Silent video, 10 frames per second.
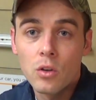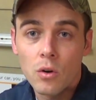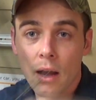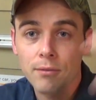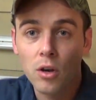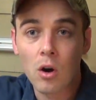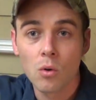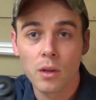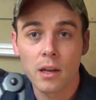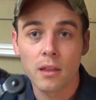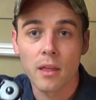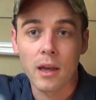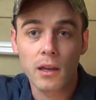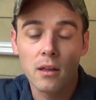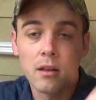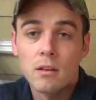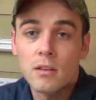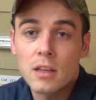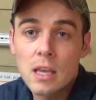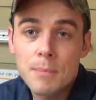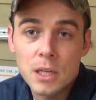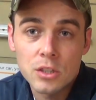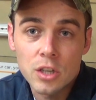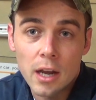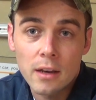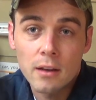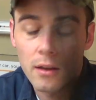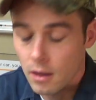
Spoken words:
you don't have to hold anything to keep it shut.